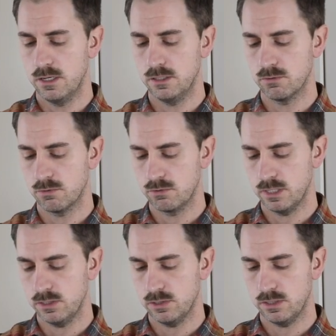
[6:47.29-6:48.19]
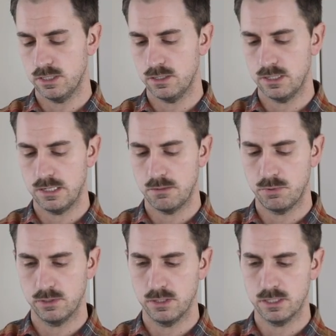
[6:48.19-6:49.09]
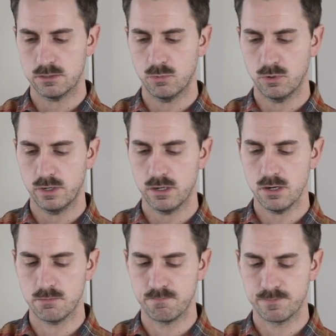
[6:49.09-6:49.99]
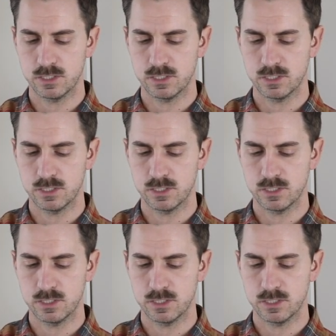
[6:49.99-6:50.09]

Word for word: in the rotation and putting lots more wear on them.